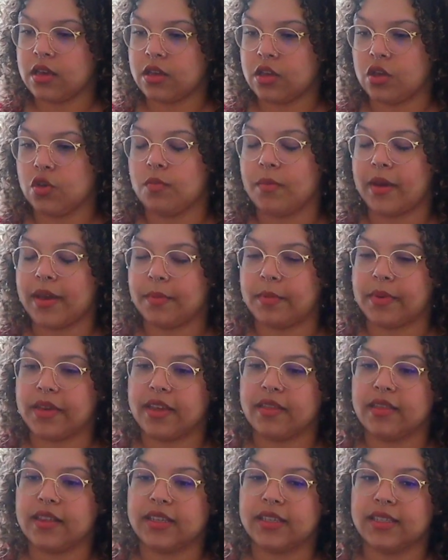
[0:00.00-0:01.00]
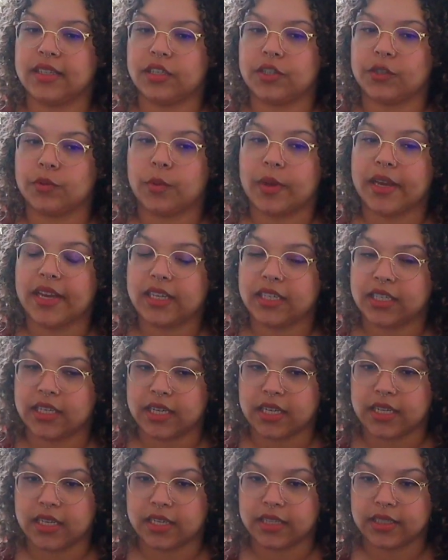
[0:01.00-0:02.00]
you might be in these
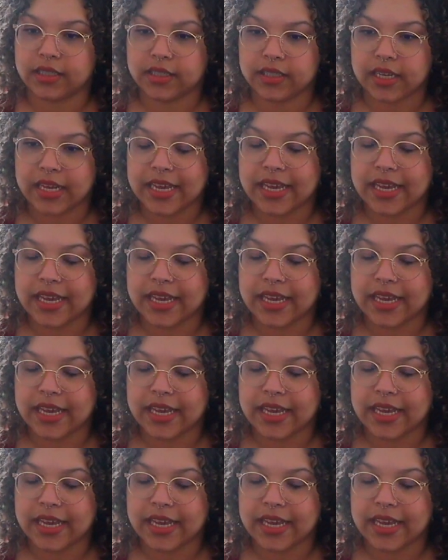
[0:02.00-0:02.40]
situations